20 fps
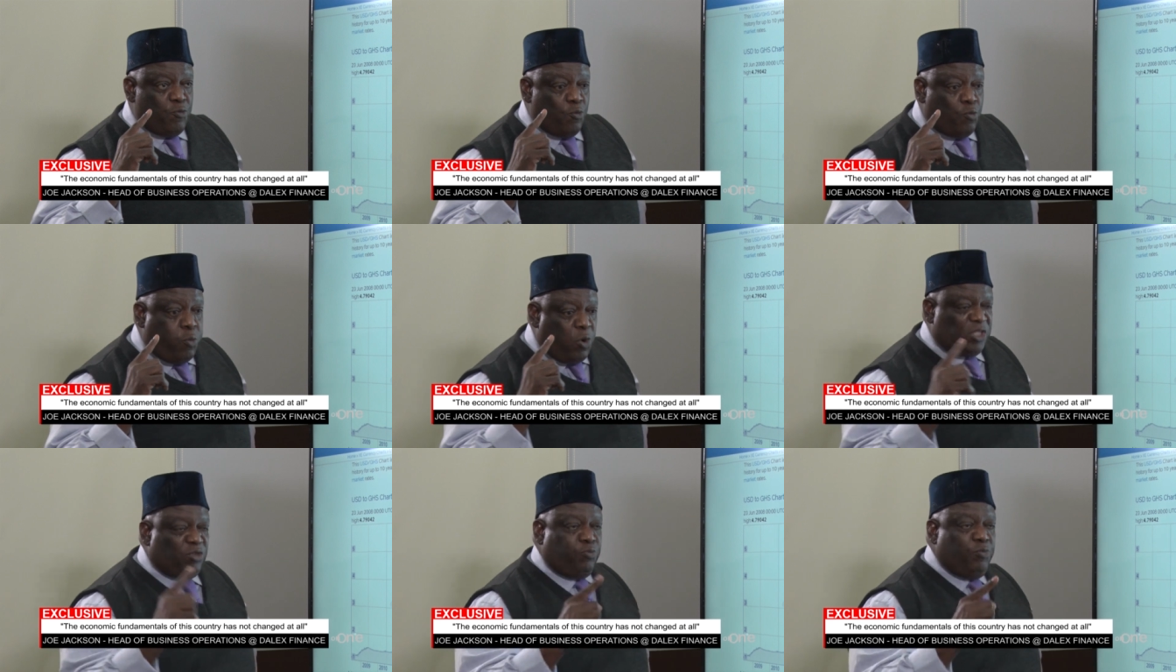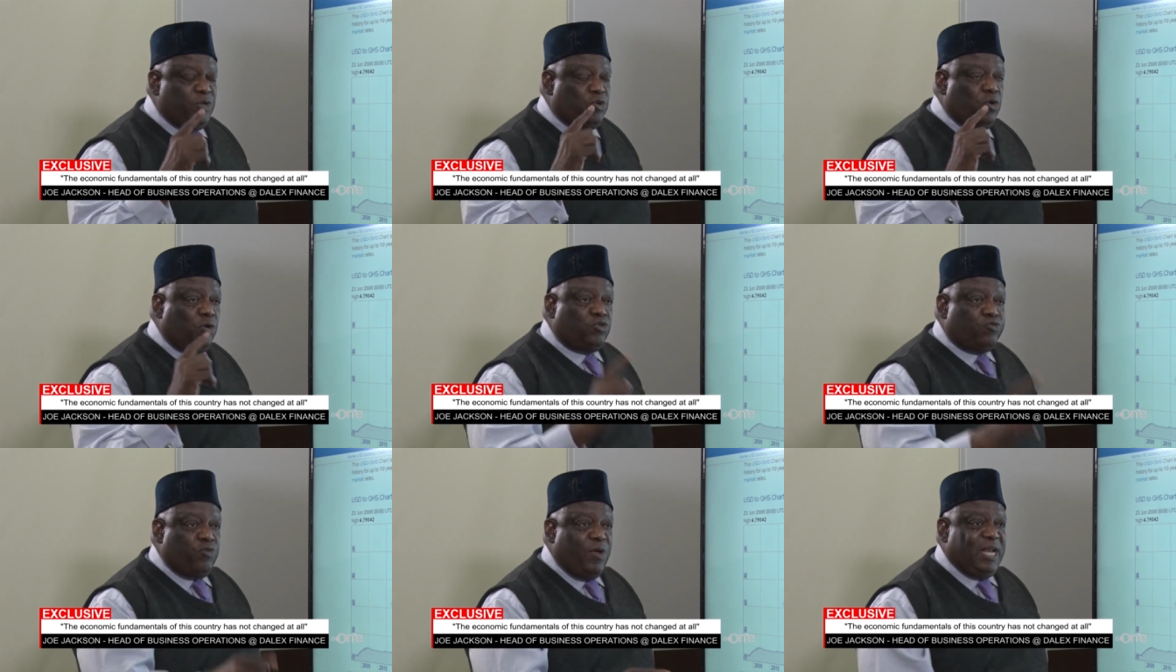what we
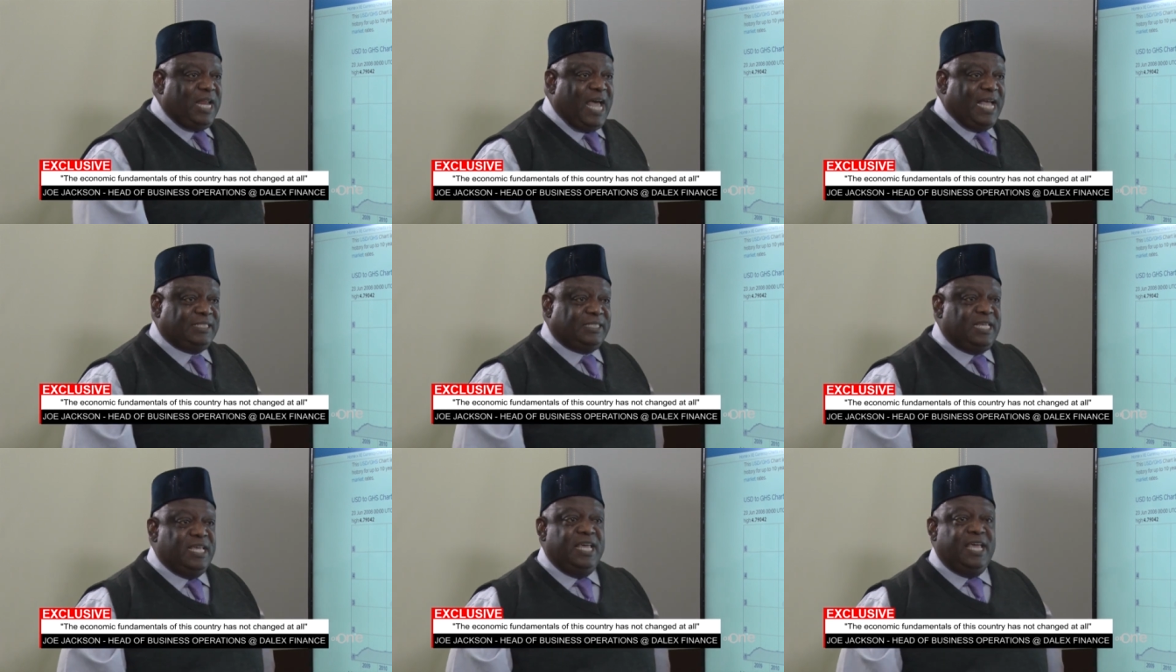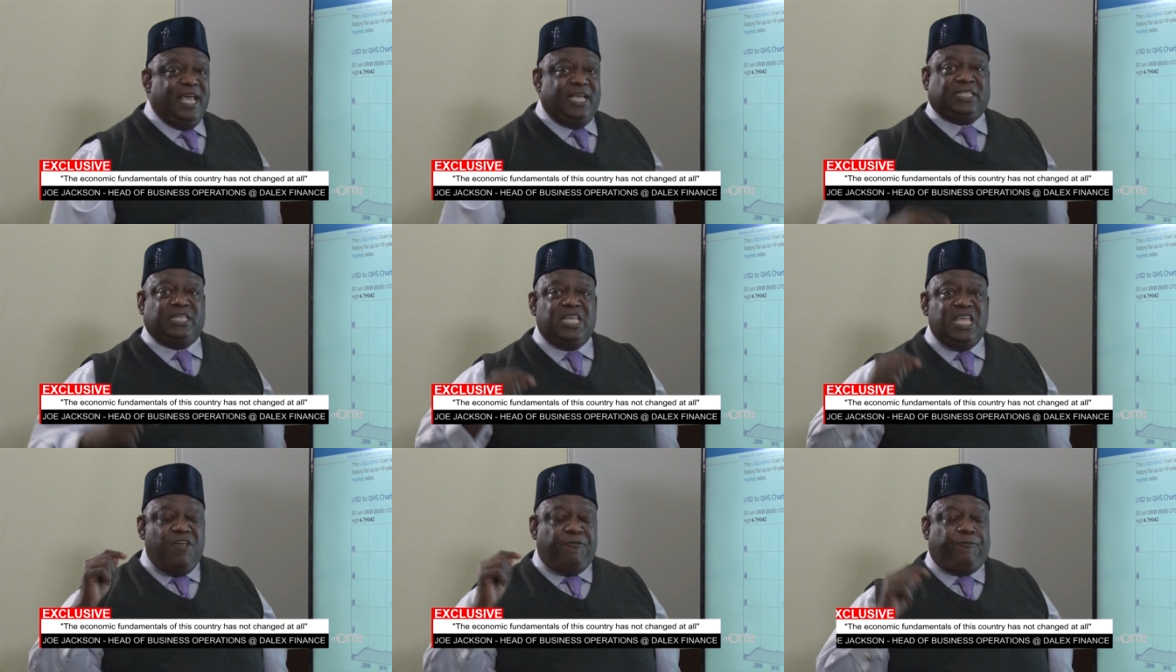don't realize
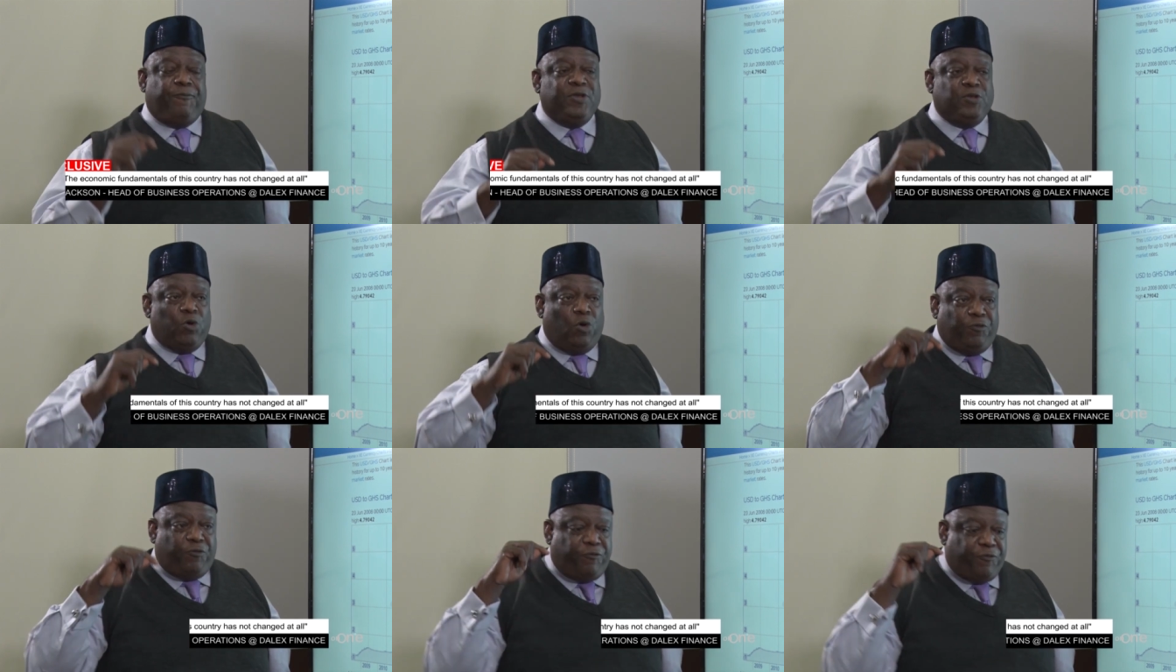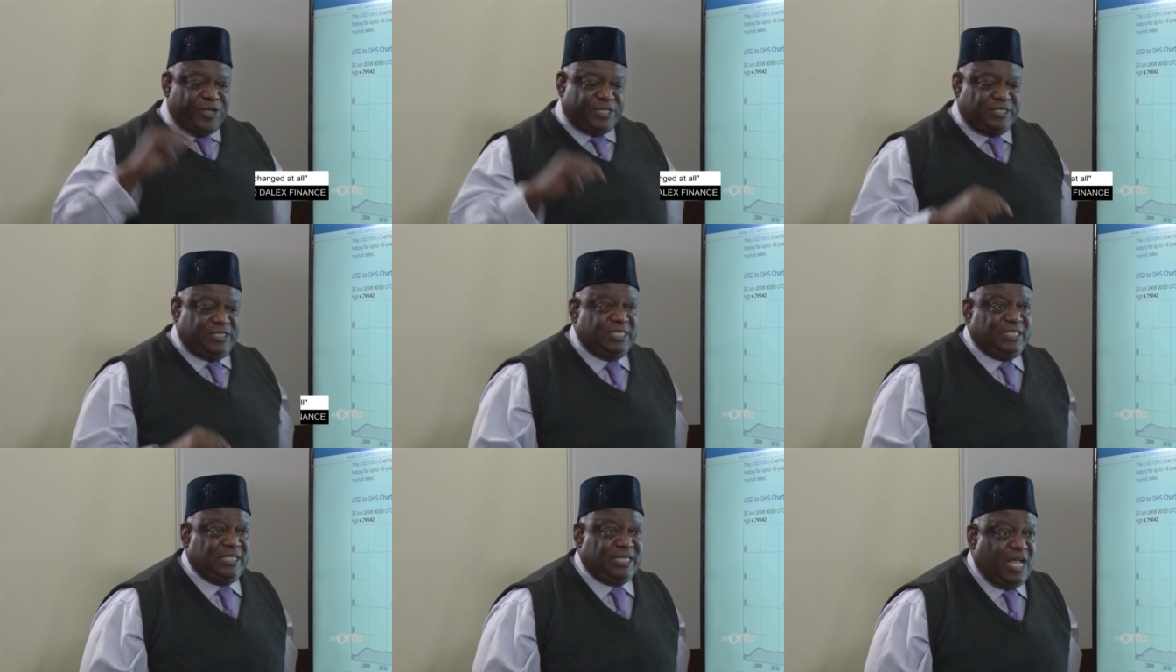is if we don't fix
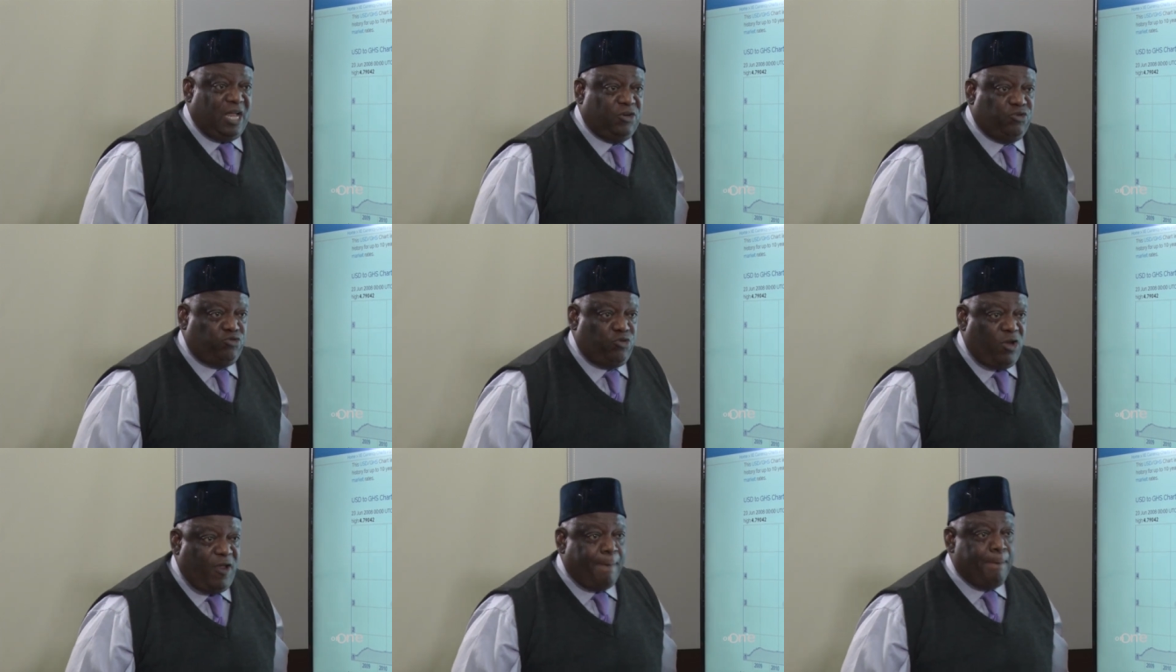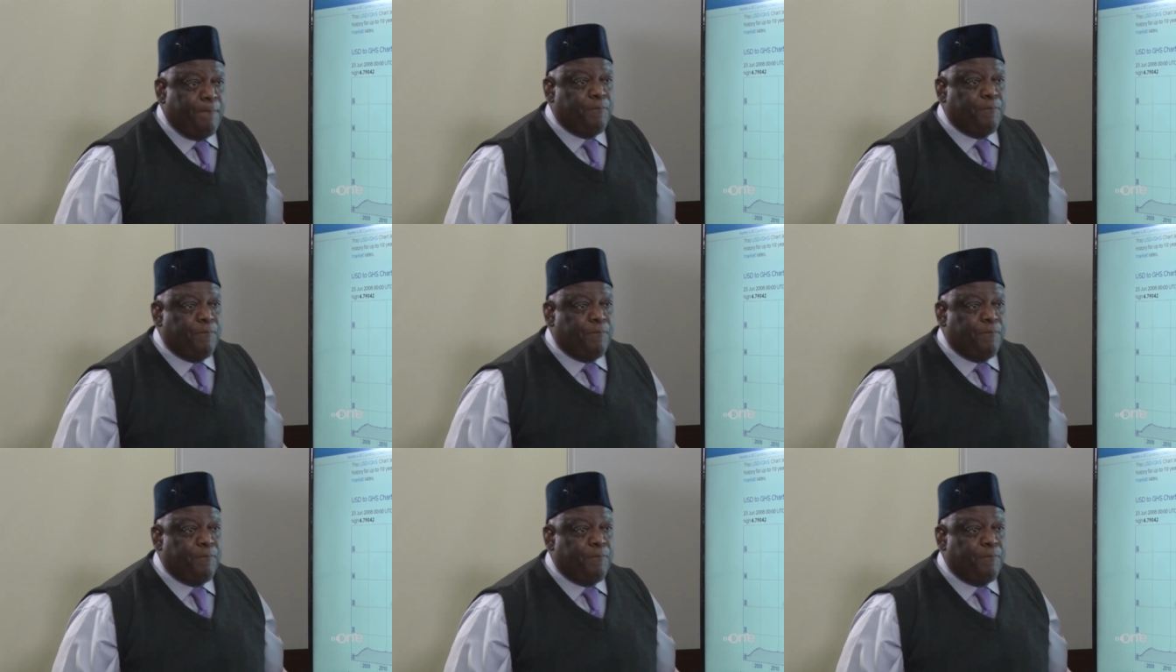this country